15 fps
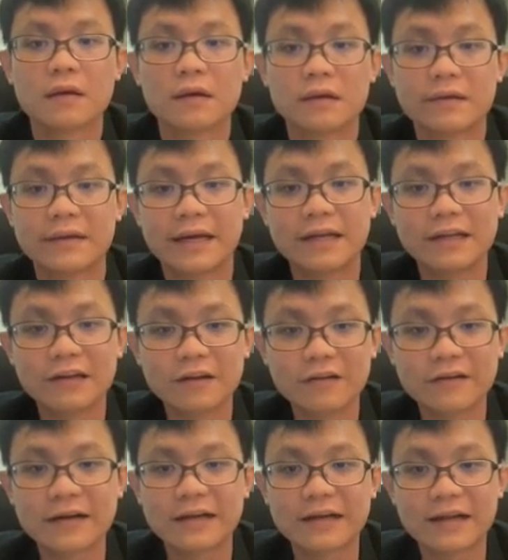
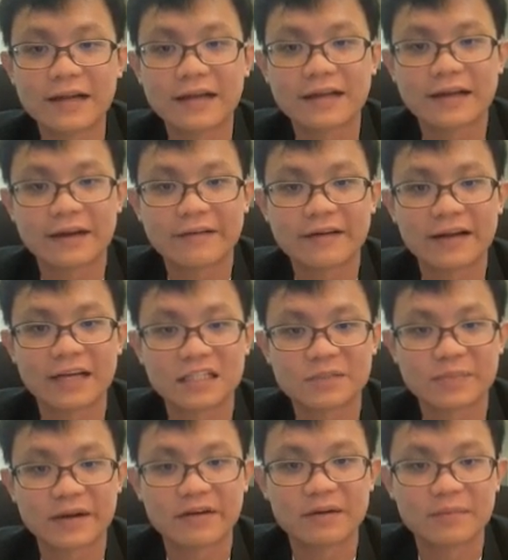Galileo Galilei carried an
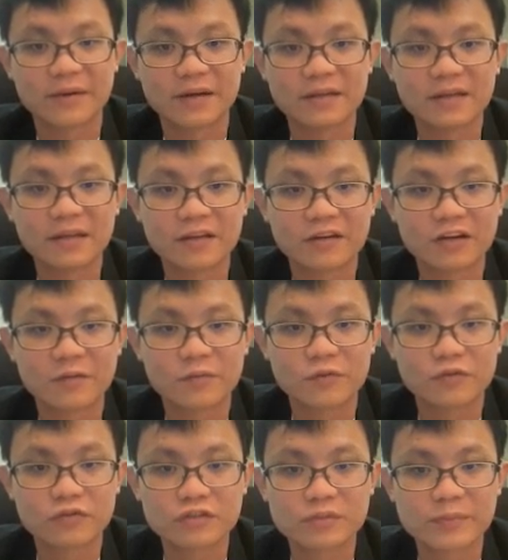experiment. He dropped
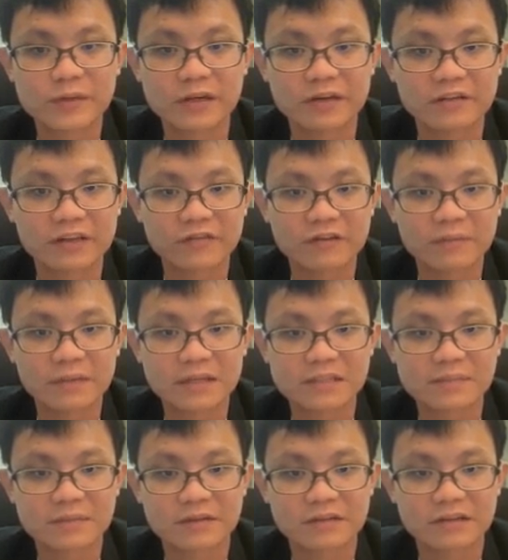two spheres of different mass
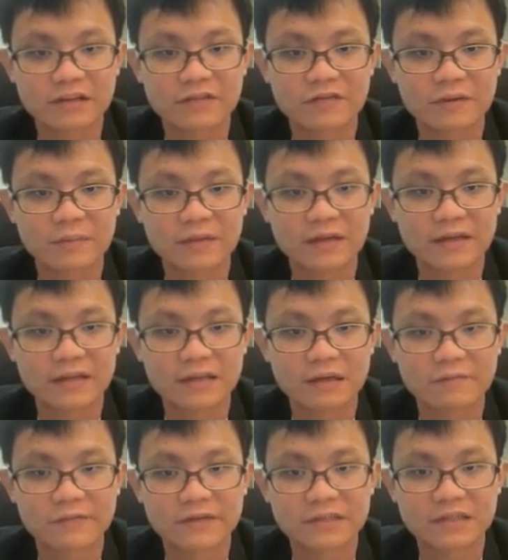simultaneously from leaning
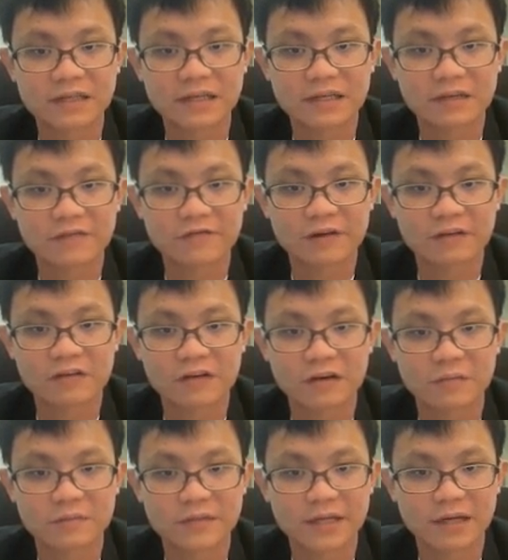tower of Pisa. He found the
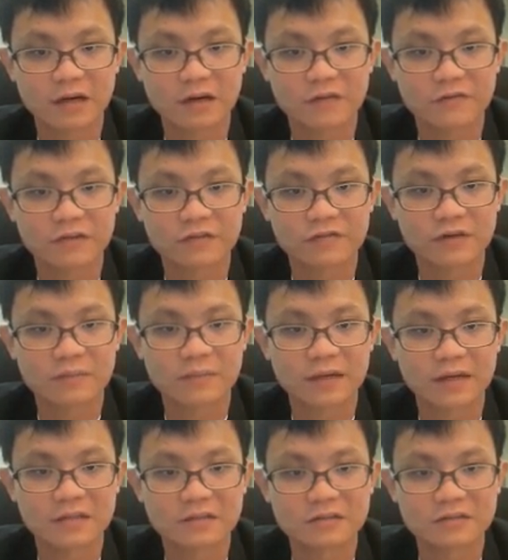object of different
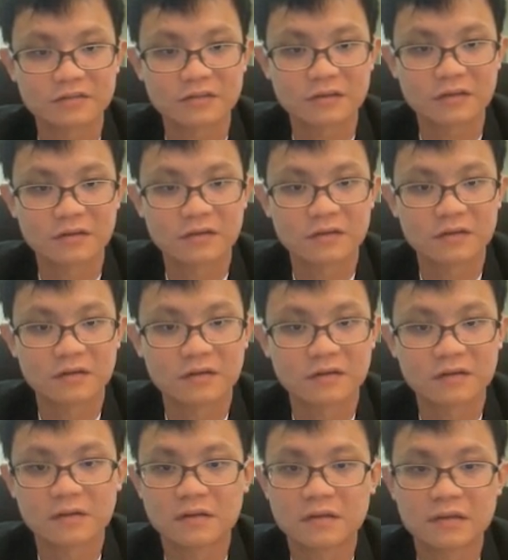mass
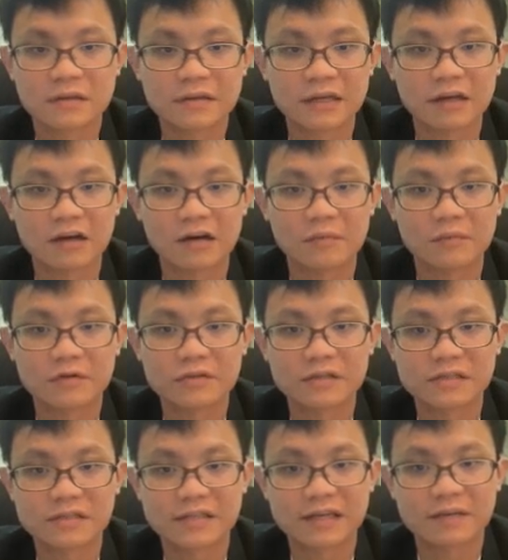take almost
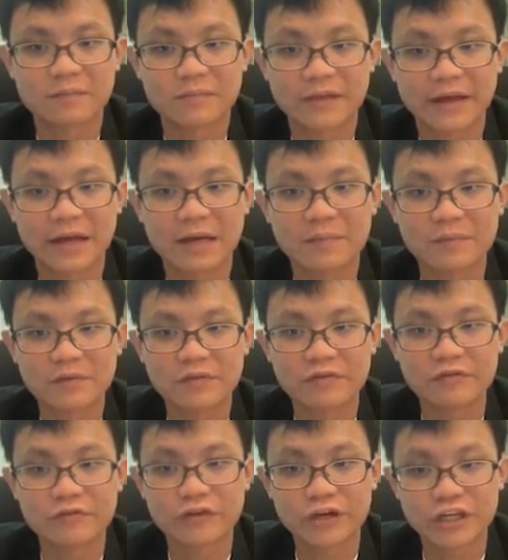the same time to
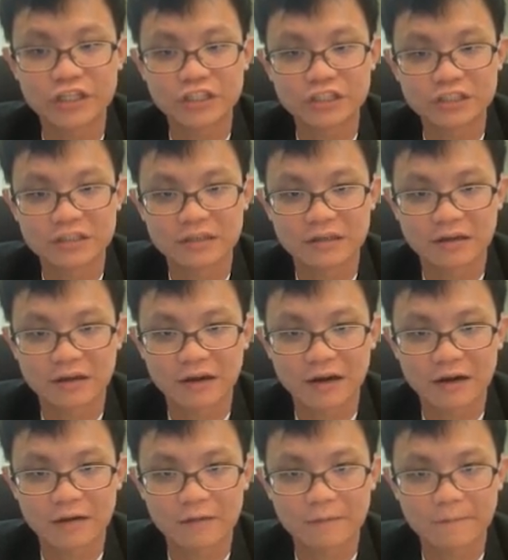reach the
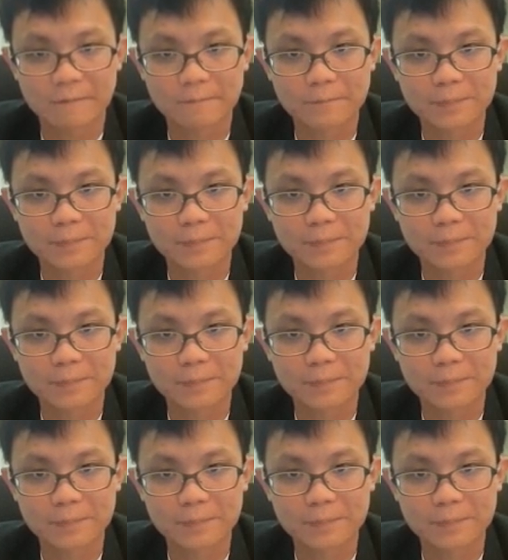ground.